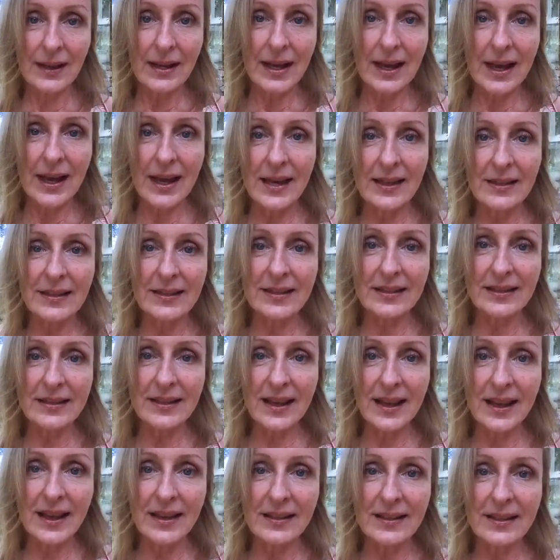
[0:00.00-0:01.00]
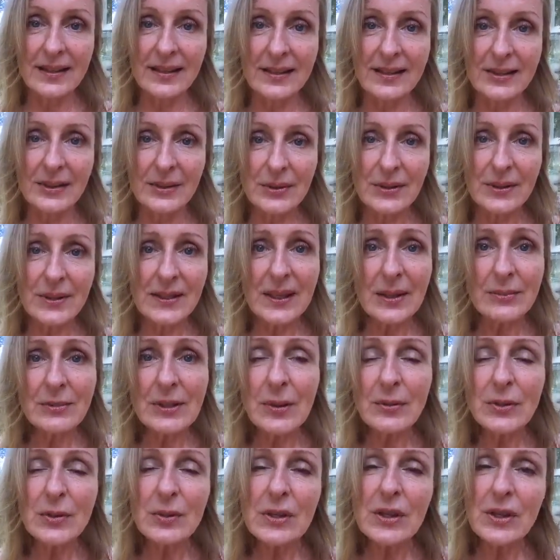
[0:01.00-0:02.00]
And
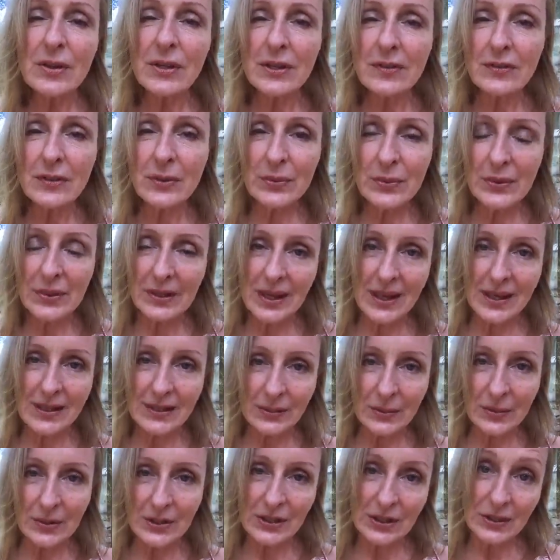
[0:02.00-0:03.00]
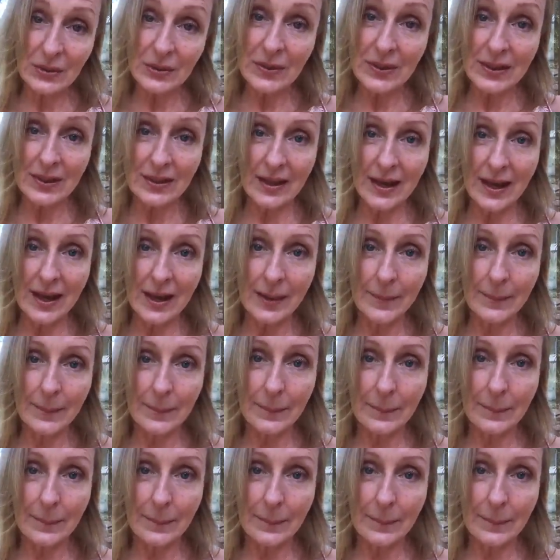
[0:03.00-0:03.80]
sometimes we don't even realize we're doing that.